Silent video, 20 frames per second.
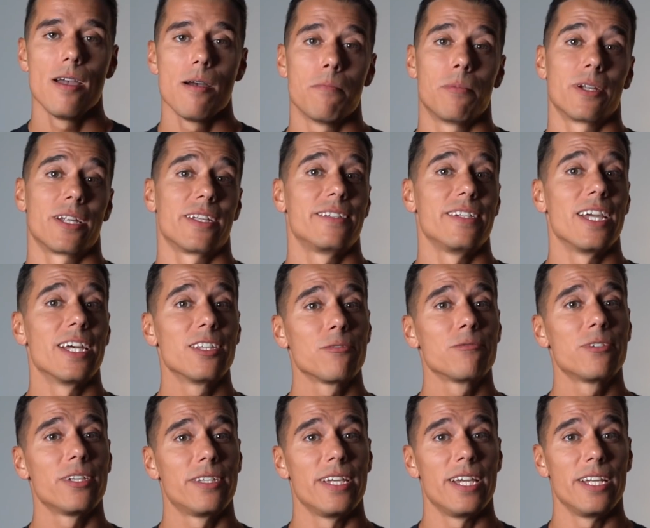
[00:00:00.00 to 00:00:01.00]
But at the end of
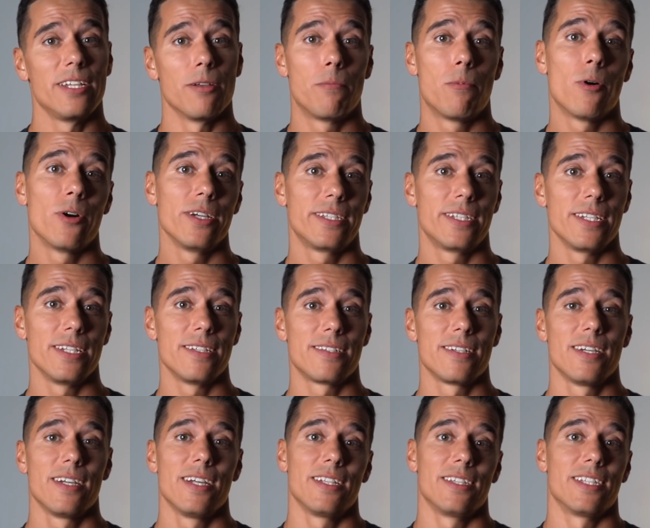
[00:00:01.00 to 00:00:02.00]
the day, the point
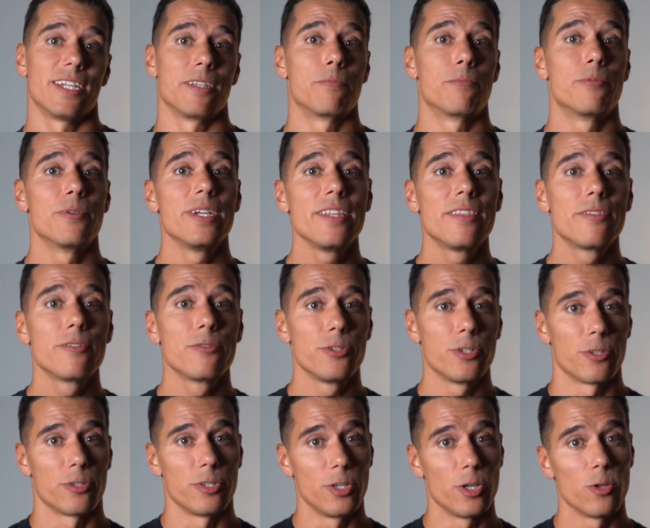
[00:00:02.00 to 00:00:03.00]
is that breathe through
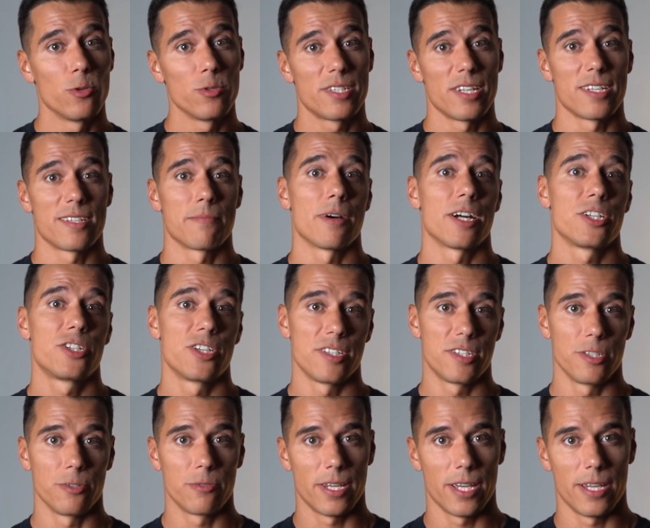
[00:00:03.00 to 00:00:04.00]
your nose as much as
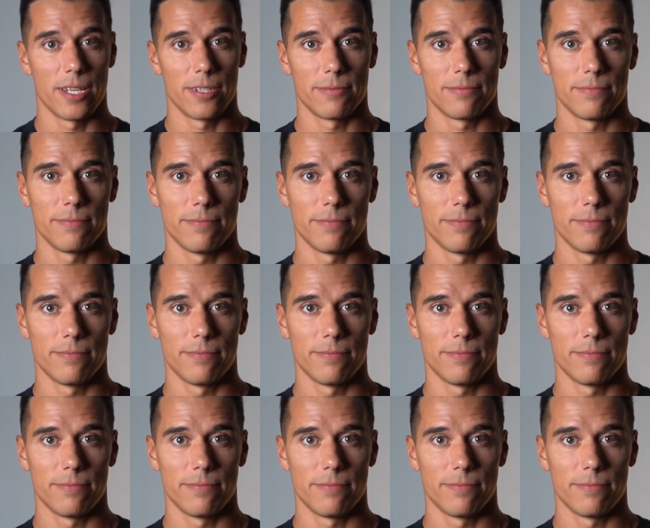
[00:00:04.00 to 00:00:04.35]
you can.